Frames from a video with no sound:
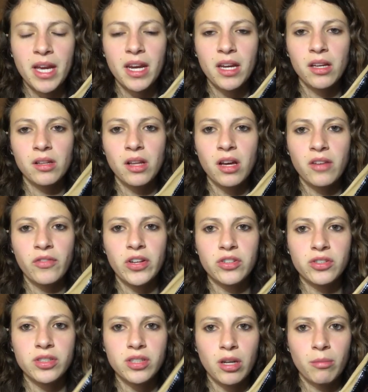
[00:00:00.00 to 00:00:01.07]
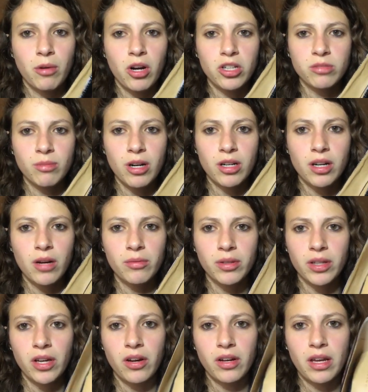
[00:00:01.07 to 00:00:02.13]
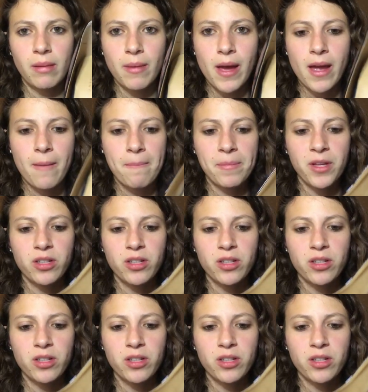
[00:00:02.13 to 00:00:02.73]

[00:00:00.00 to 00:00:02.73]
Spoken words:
been getting a lot of interest on Poshmark, not really on eBay.